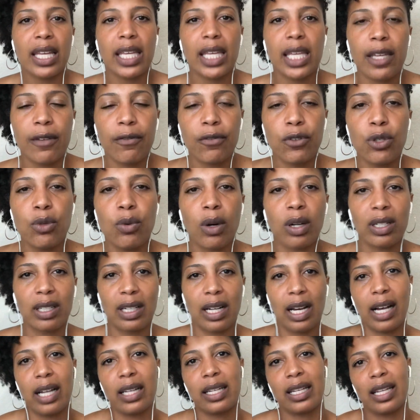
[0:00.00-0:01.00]
if you are
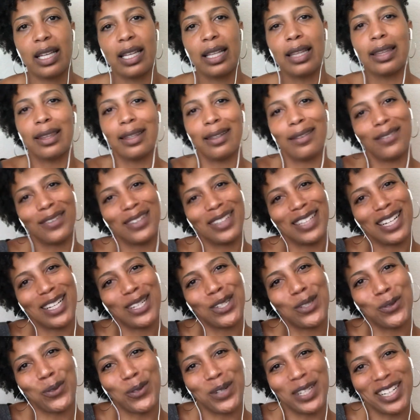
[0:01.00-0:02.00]
not living
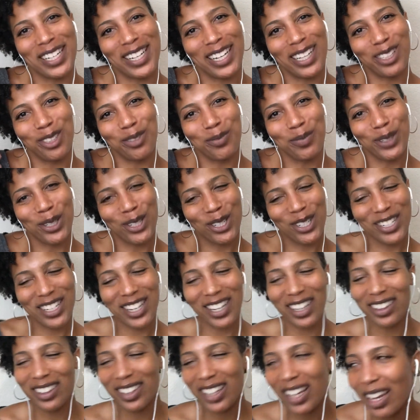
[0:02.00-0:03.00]
that $20
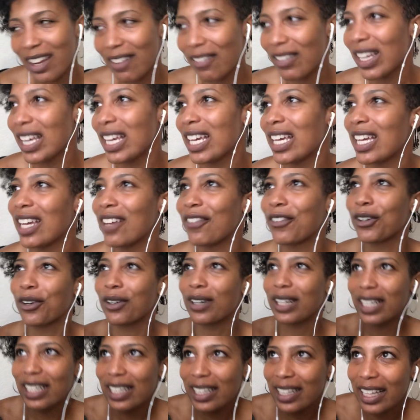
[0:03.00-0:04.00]
milkshake life. If
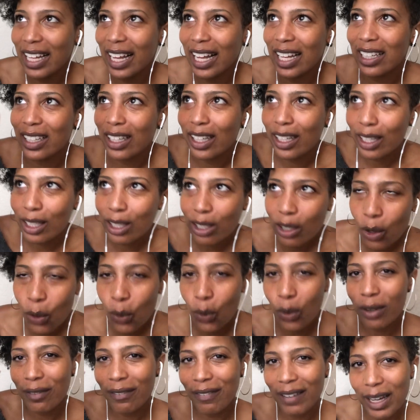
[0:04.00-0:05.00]
you're in that
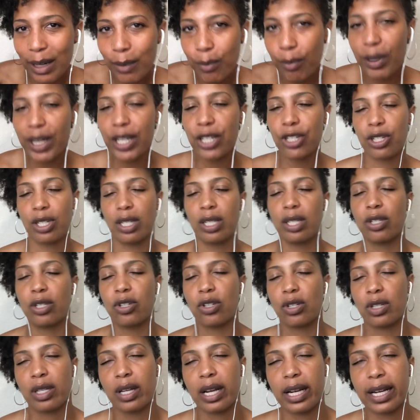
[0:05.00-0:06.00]
lower vibration, it's
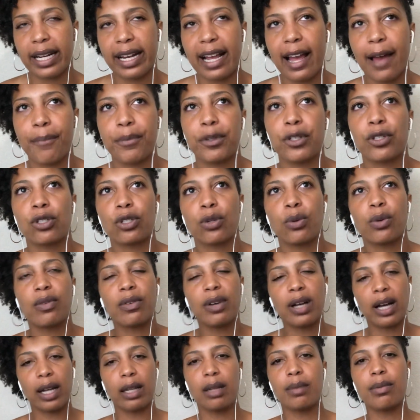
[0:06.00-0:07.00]
just not going to happen. So we've
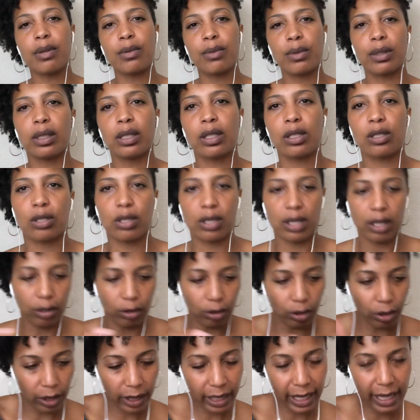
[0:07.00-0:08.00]
got to be willing to
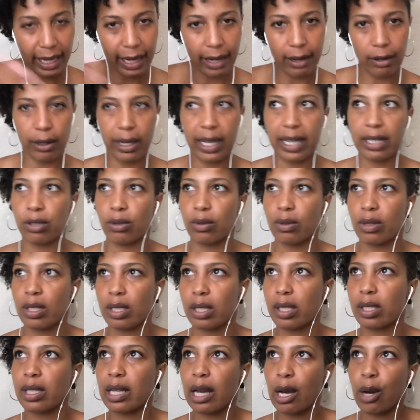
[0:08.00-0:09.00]
start looking at, okay, so
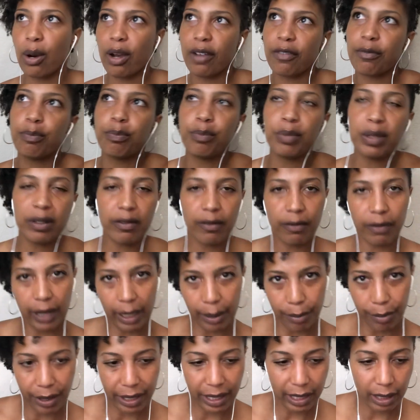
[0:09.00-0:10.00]
this is how I've been
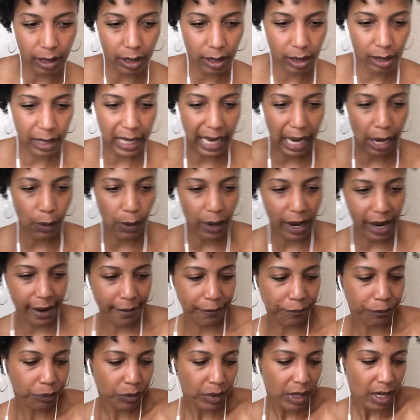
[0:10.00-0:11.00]
vibrating. This is how I'm